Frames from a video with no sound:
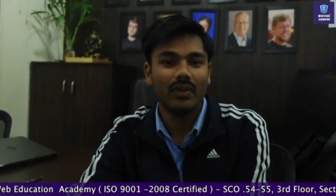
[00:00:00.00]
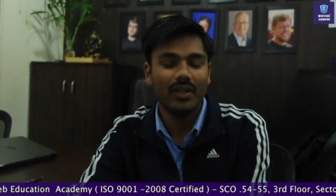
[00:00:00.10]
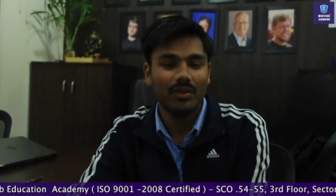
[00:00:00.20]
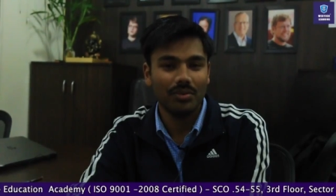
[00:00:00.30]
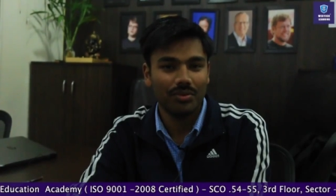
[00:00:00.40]

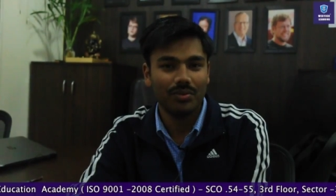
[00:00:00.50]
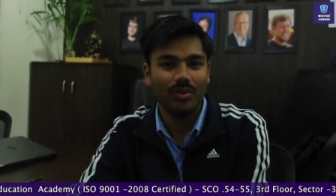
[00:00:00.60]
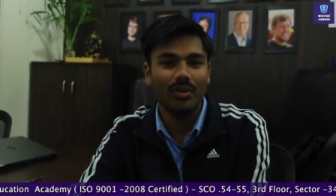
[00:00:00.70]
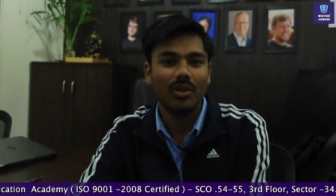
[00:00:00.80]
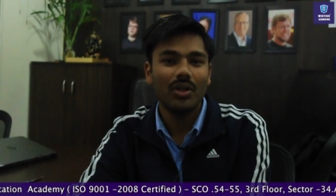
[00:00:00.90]
very
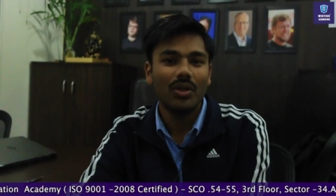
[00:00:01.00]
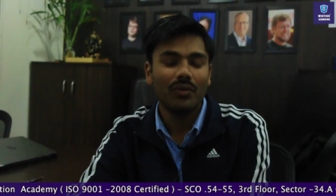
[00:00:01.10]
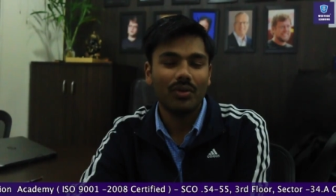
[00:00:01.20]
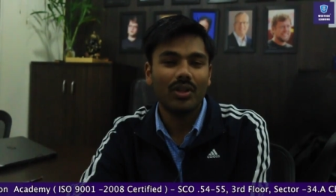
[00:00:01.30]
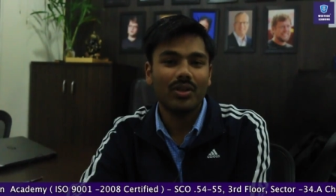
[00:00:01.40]
useful
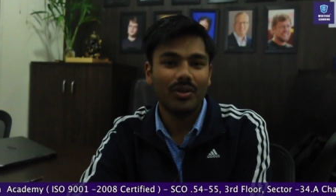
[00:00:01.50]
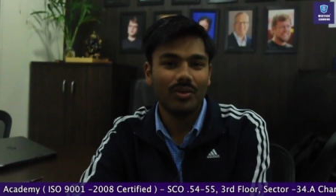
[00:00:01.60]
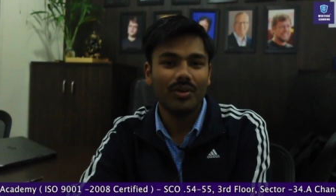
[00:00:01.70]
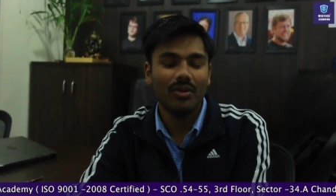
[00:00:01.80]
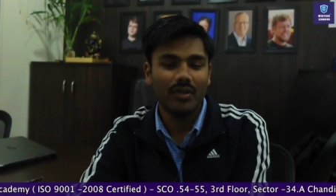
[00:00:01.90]
for the
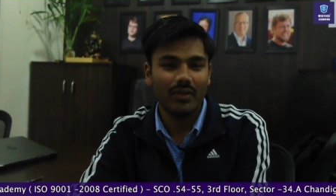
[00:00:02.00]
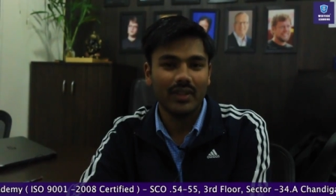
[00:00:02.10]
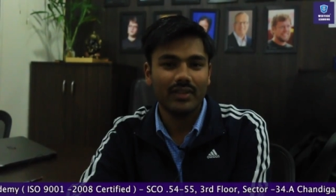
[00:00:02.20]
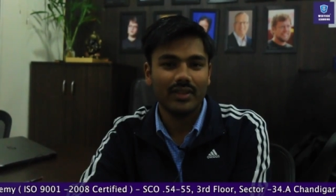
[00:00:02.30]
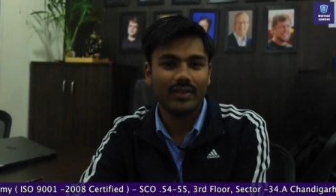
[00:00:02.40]
controlling of
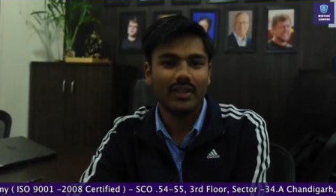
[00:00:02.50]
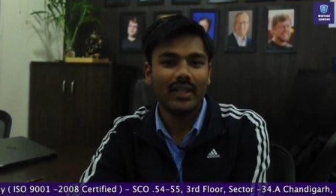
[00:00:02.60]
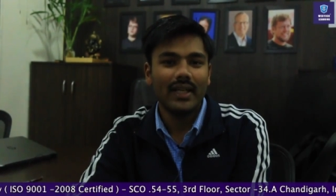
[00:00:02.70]
devices.